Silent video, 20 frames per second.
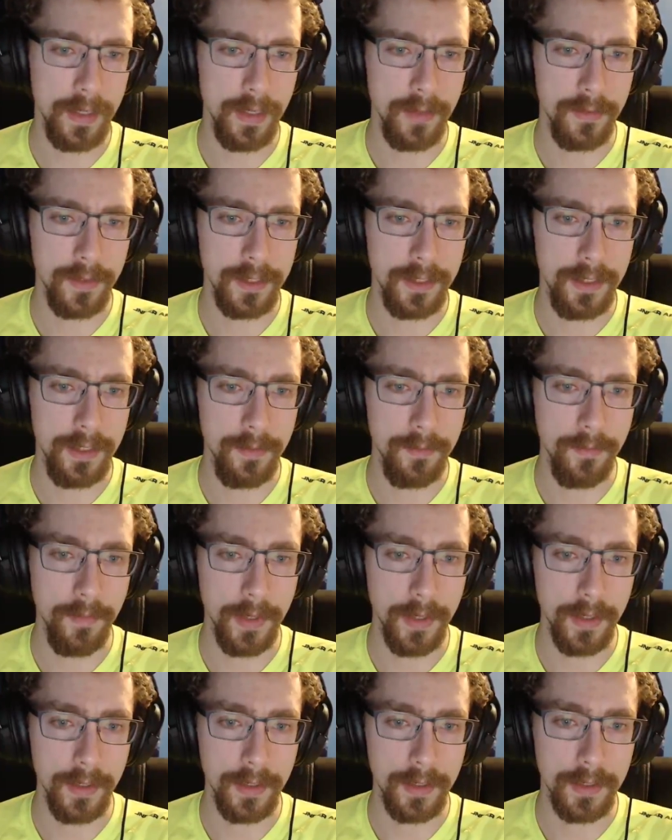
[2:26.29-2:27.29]
That was
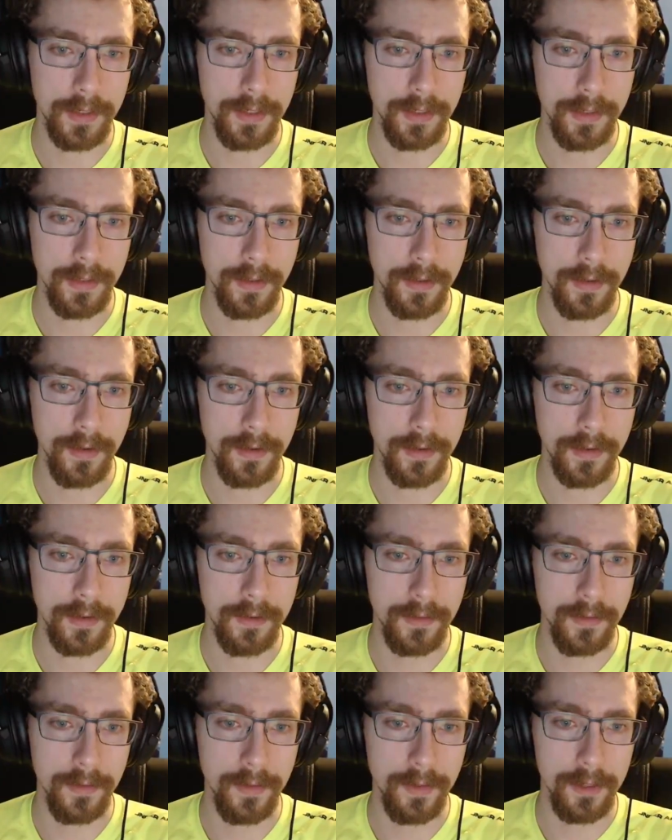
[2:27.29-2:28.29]
debunked in an
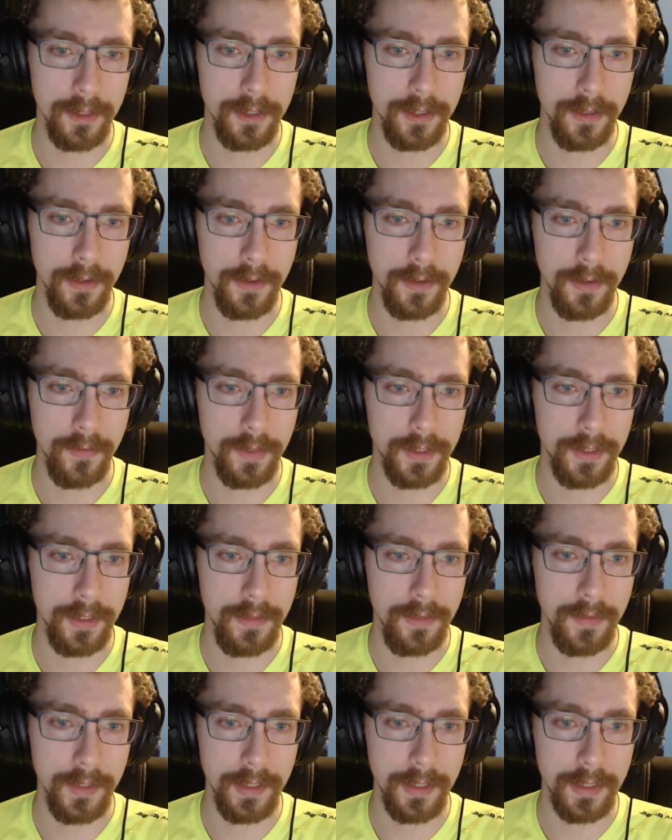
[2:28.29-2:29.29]
article that showed it wasn't
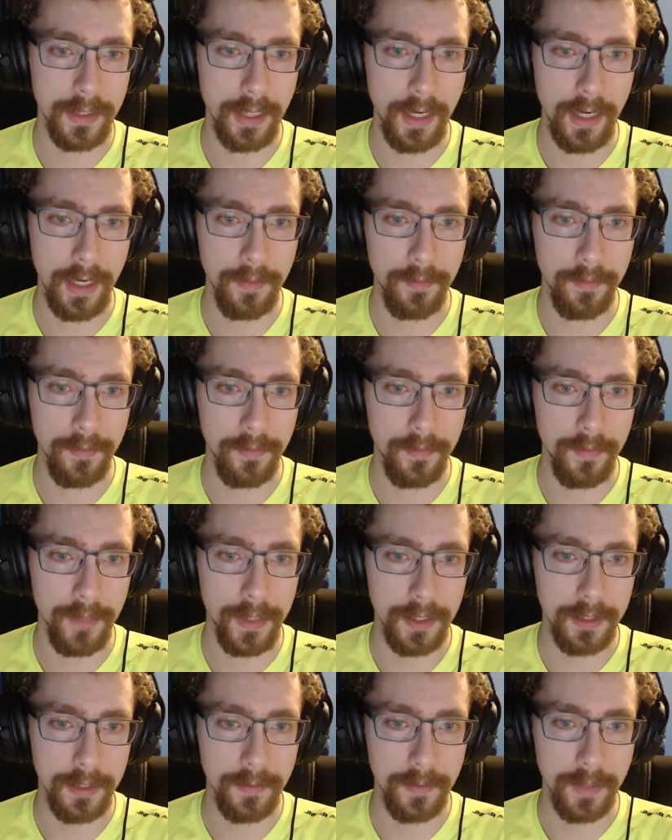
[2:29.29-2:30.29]
even the top
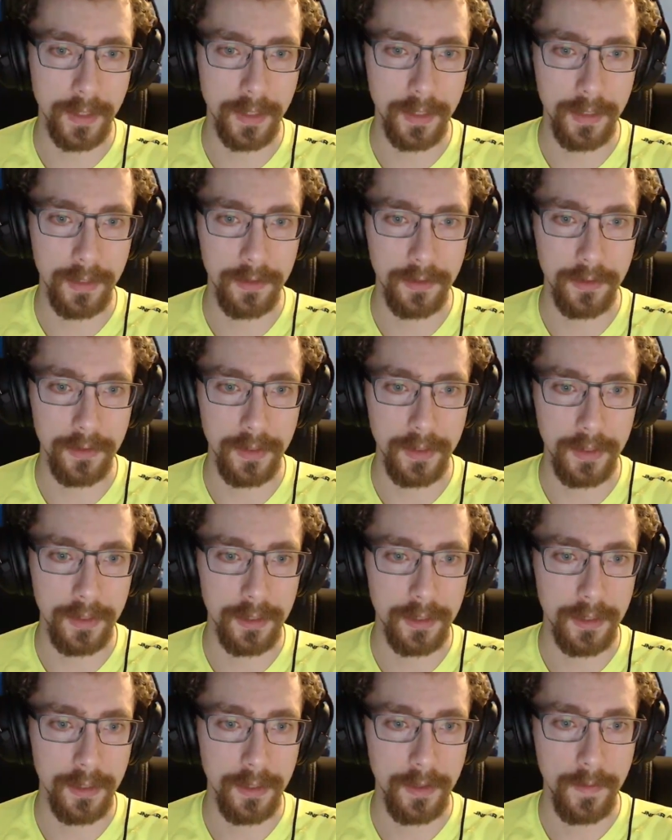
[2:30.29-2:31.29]
Muslim countries